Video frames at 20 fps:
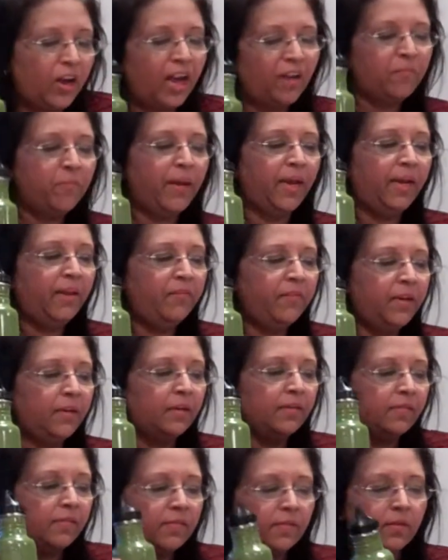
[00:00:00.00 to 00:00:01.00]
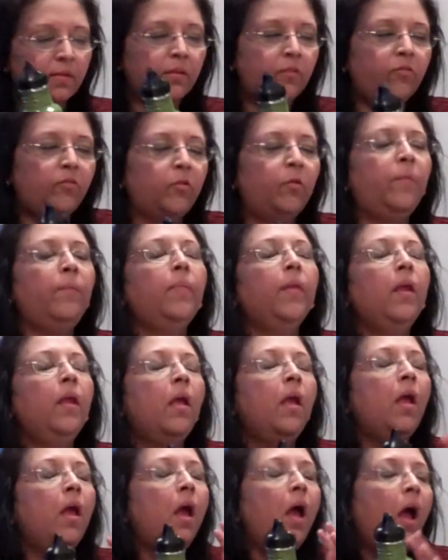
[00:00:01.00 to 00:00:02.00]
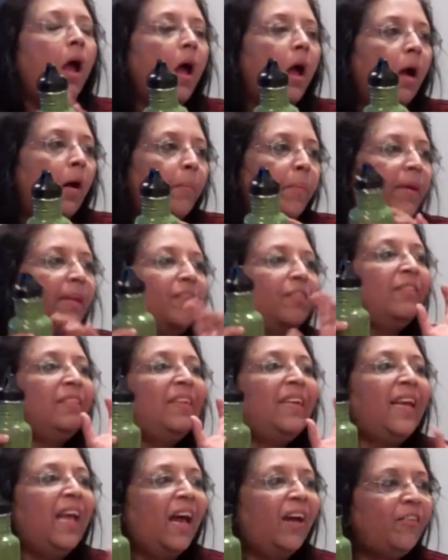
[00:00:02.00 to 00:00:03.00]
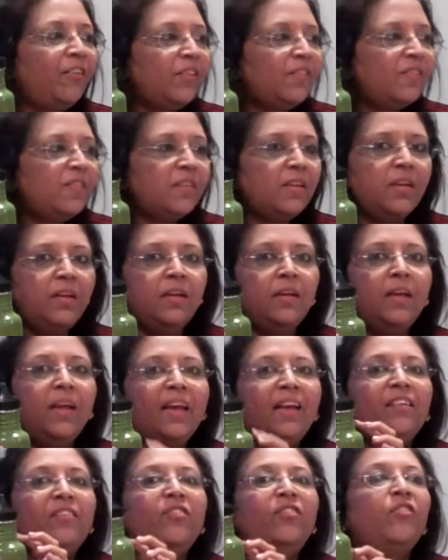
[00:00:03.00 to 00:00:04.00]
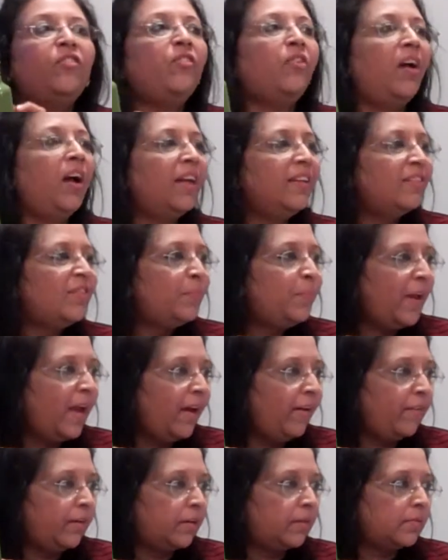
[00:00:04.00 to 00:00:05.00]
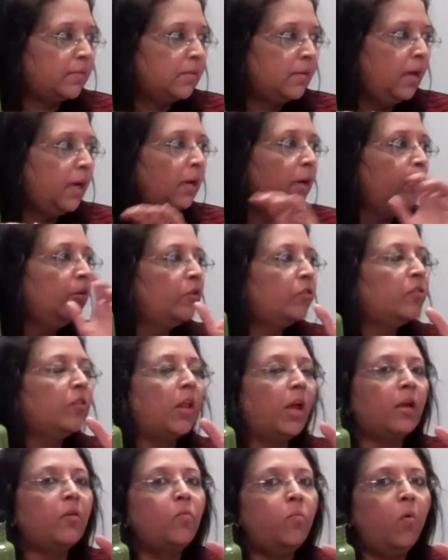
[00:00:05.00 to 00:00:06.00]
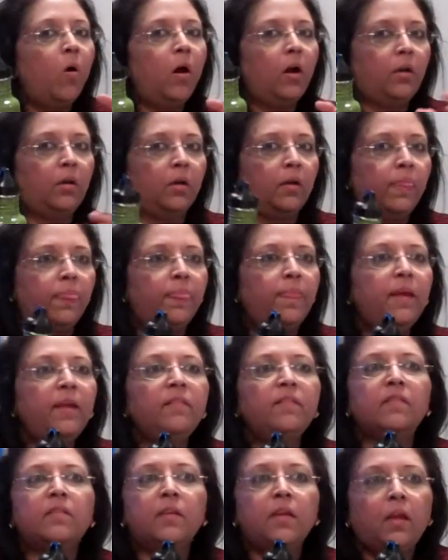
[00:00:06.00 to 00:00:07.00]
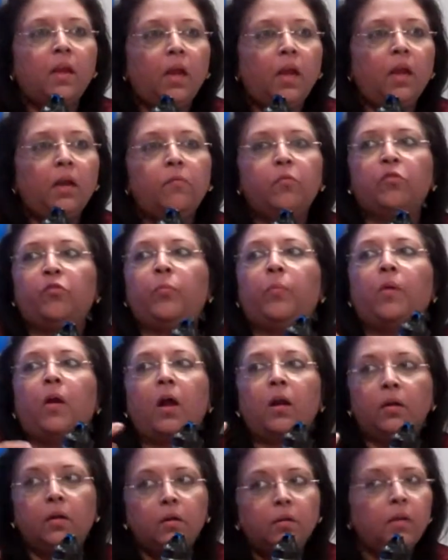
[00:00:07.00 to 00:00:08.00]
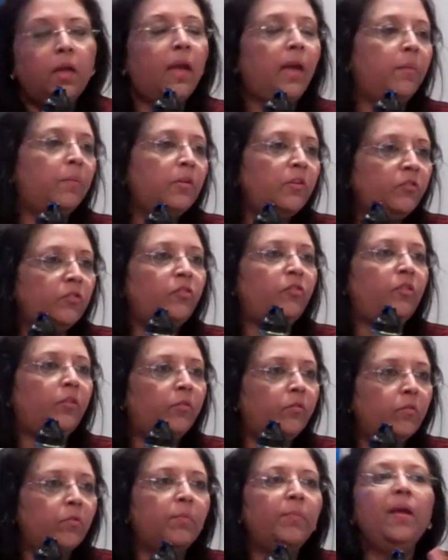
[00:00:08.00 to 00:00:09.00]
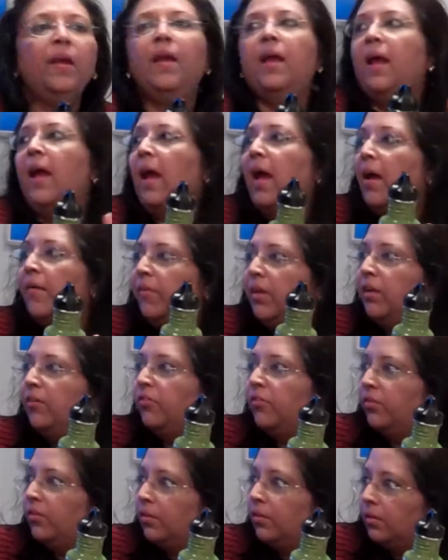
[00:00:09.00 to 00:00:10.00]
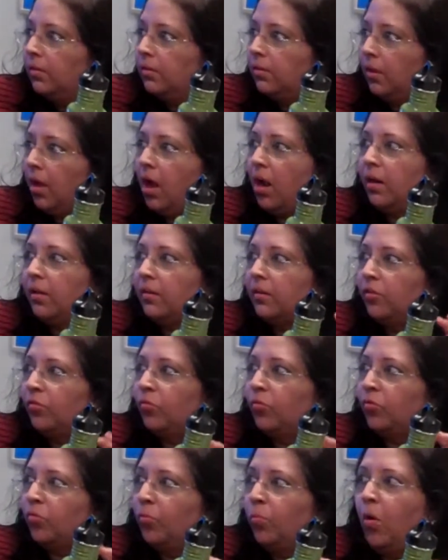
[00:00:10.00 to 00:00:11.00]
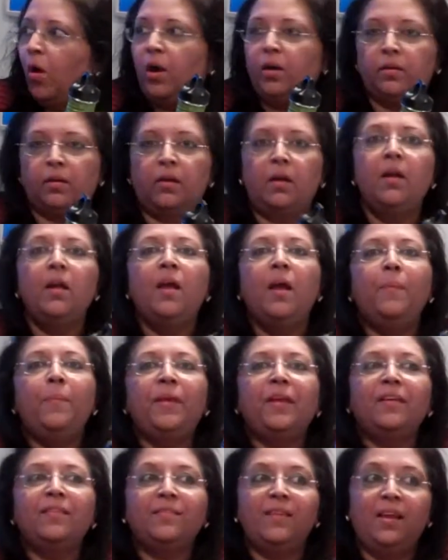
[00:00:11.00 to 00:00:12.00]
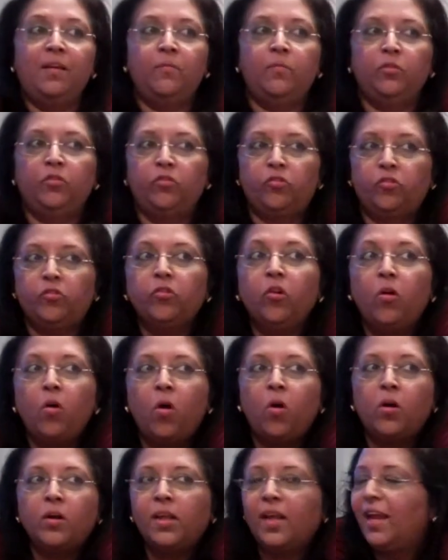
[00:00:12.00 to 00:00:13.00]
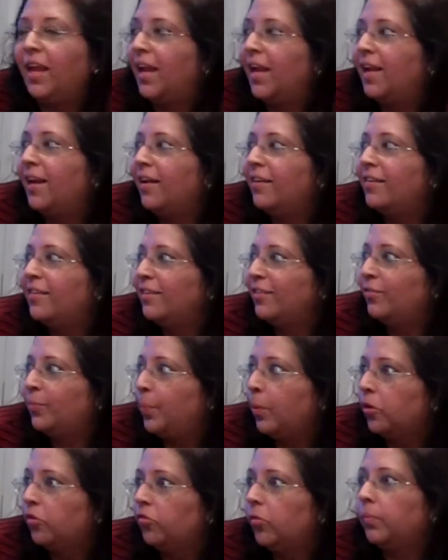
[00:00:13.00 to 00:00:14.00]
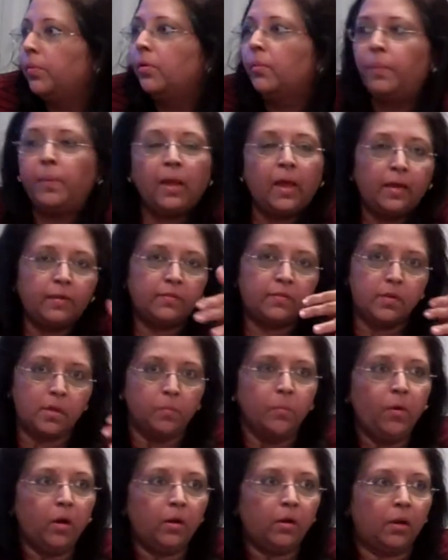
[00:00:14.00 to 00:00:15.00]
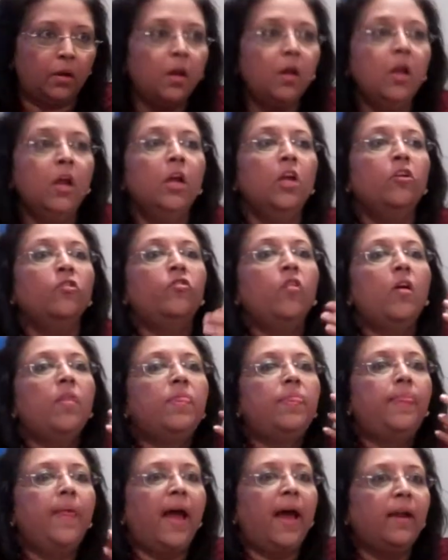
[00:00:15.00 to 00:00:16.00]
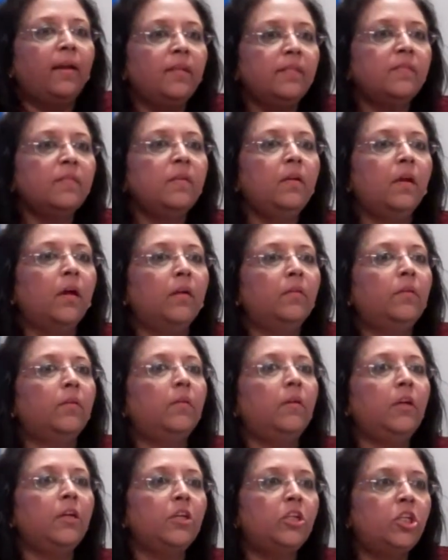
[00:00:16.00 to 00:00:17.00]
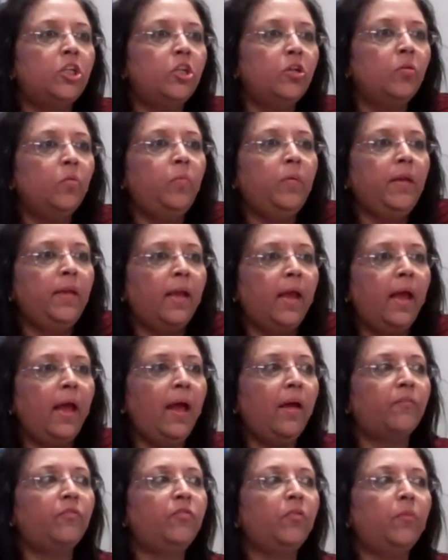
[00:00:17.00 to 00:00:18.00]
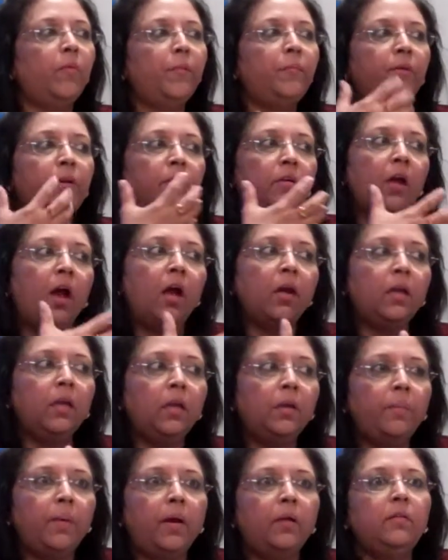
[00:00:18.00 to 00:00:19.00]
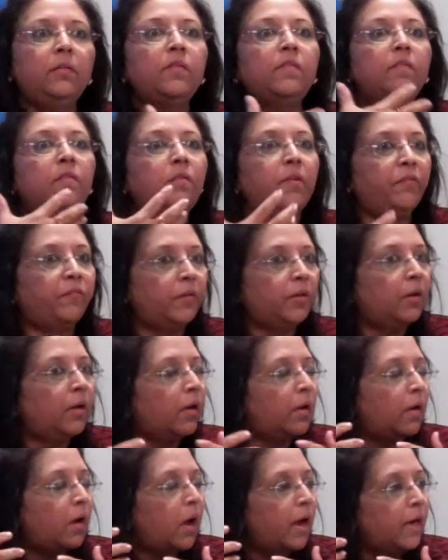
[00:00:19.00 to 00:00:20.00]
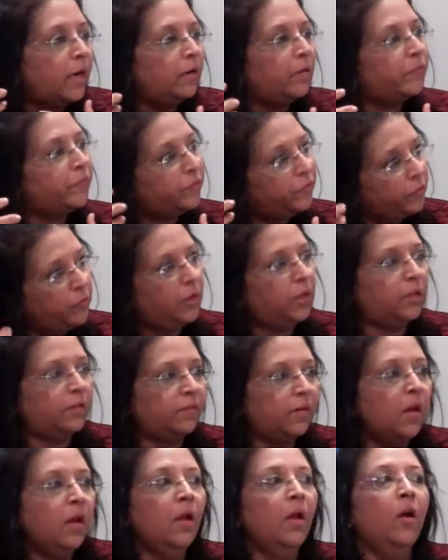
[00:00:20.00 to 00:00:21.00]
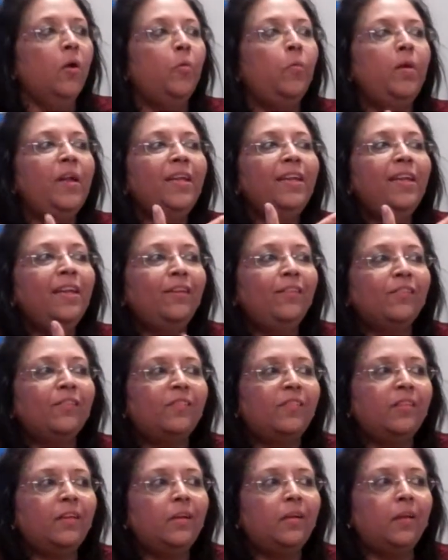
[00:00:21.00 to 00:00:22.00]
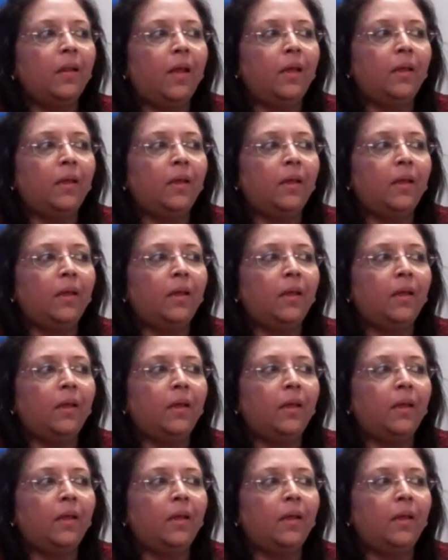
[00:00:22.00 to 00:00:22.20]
have many witnesses in this room, because kerosene is transparent. It looks like water. This kid was brought into the emergency room having thought this was water because it was stored in a disposable plastic bottle. So that is another issue we have. So when we're talking about these different kind of fuels, we need to see